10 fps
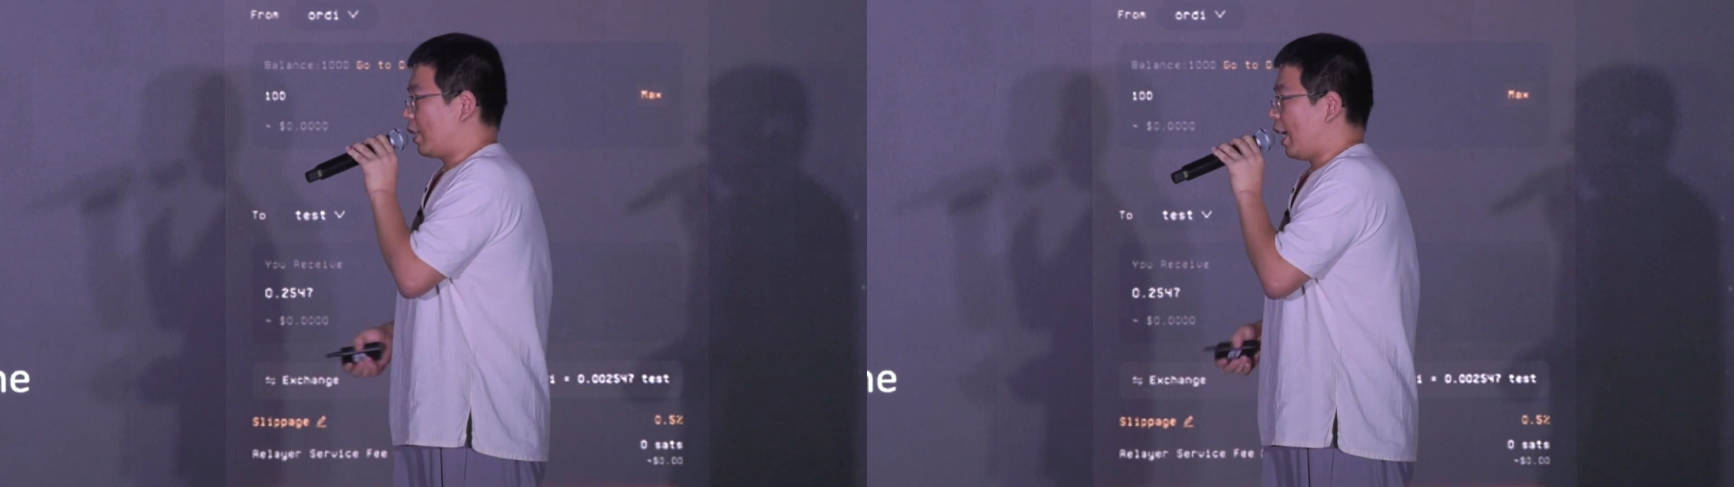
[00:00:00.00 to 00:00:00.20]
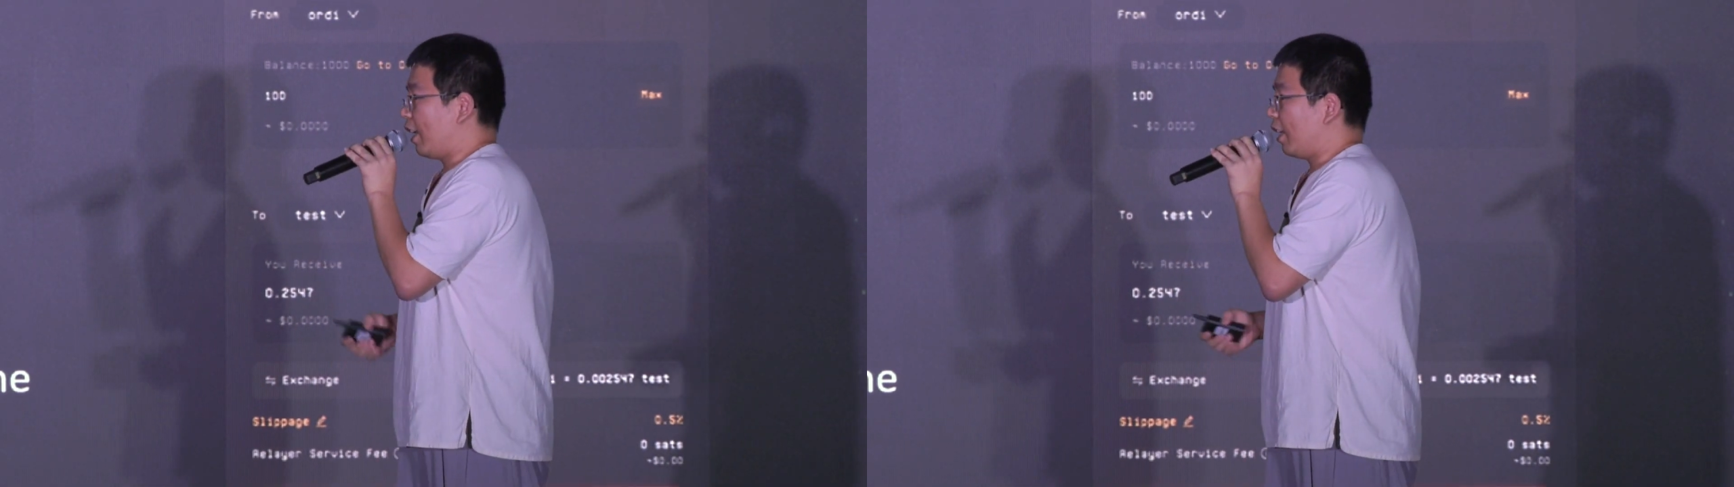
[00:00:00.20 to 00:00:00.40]

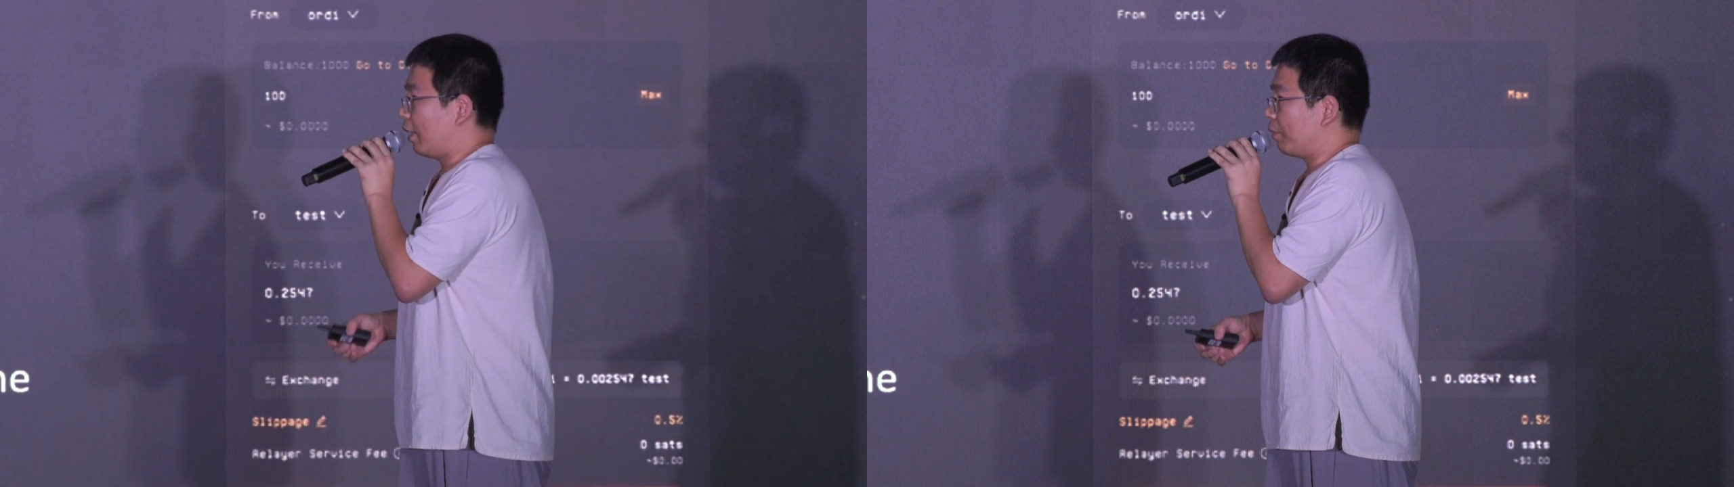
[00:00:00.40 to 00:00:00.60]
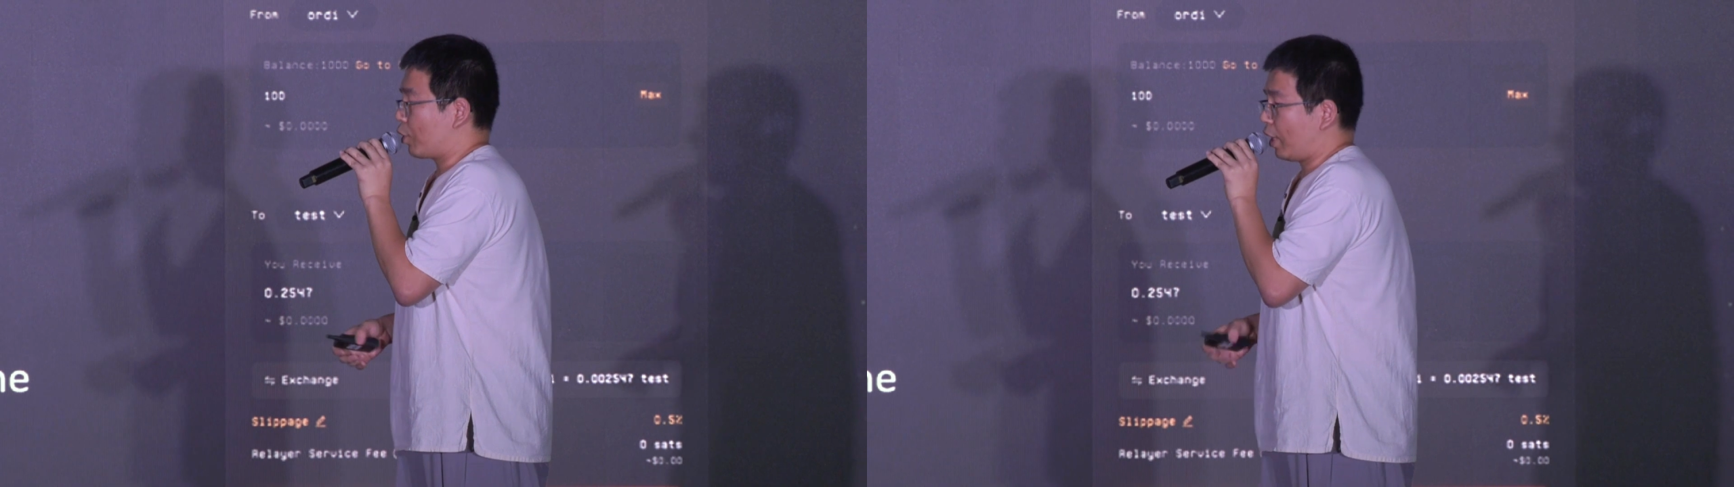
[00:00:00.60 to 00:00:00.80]

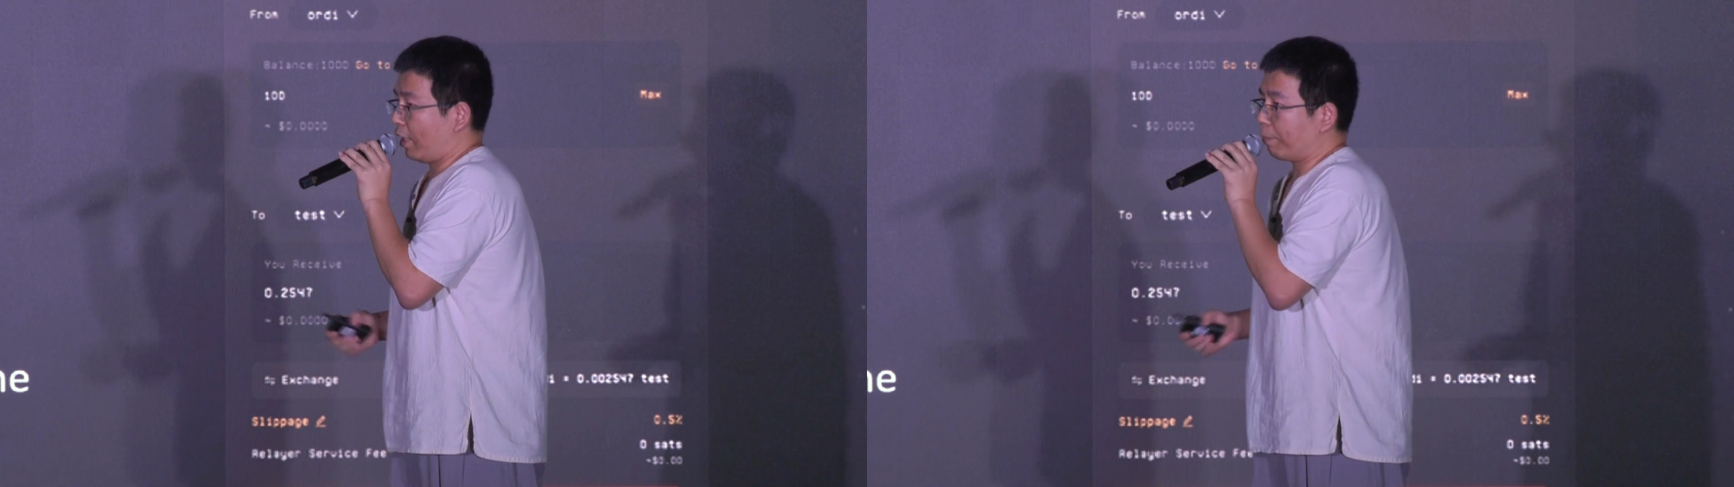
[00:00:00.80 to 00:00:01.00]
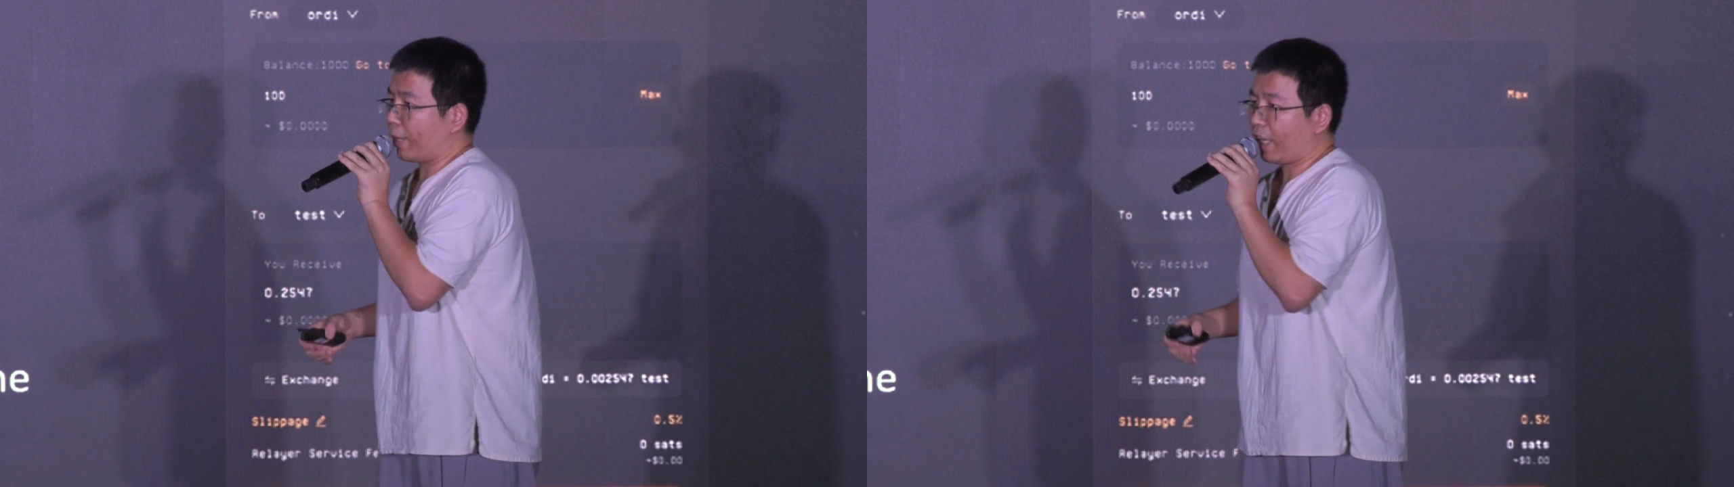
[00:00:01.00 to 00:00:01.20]
any
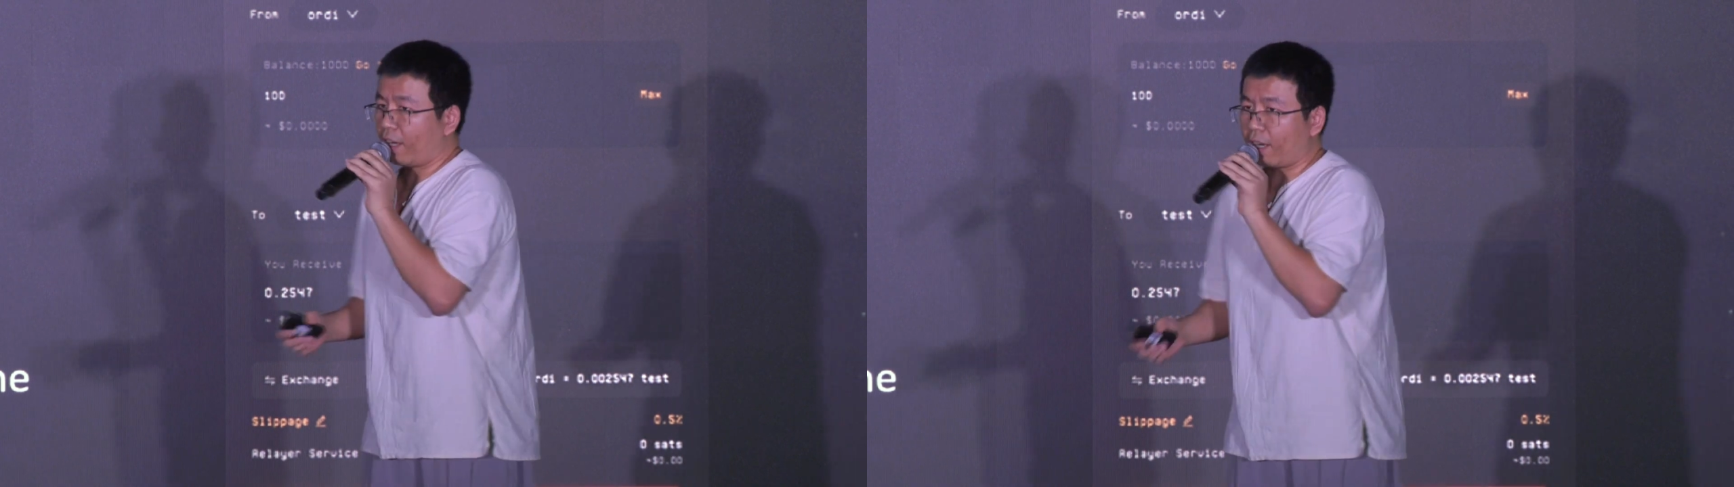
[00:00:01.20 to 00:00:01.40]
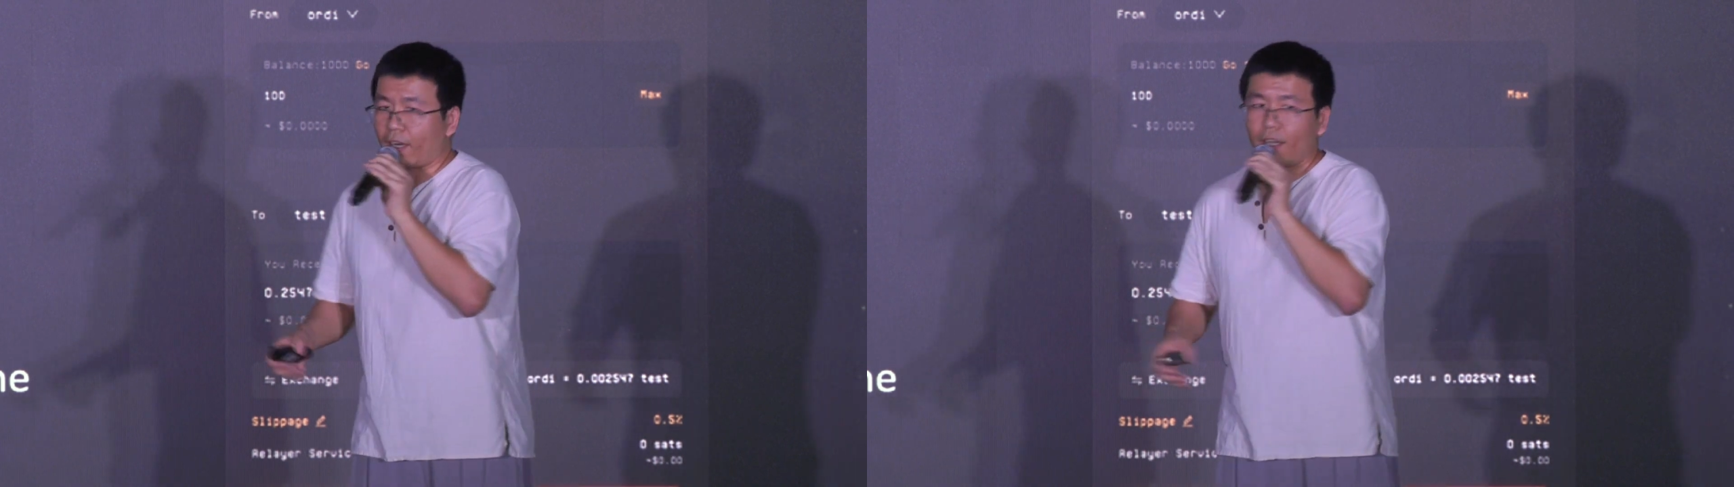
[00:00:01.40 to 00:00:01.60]
trading
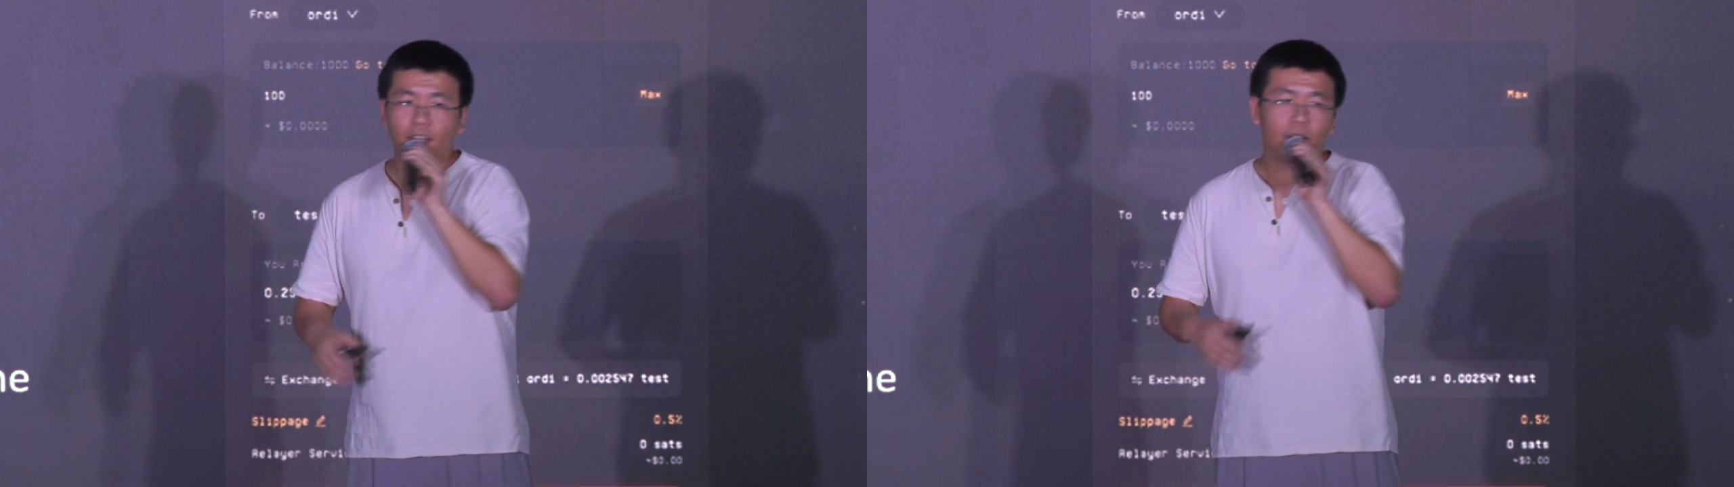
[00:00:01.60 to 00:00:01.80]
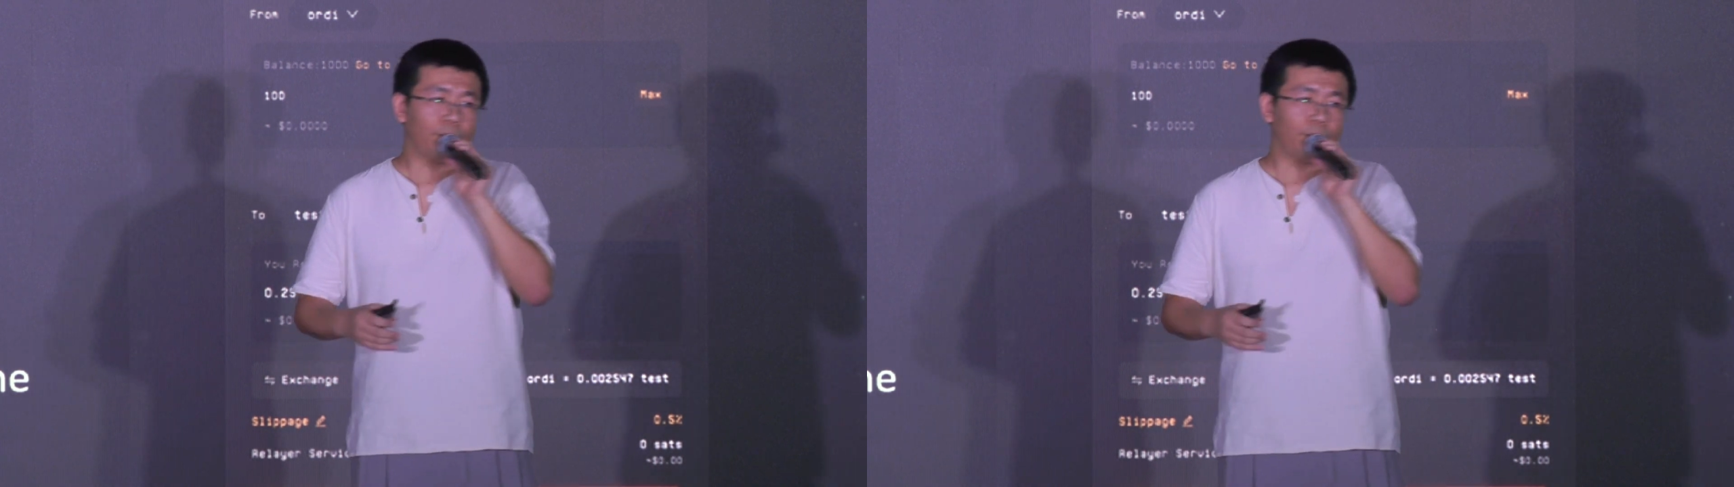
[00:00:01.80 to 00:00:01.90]
pair by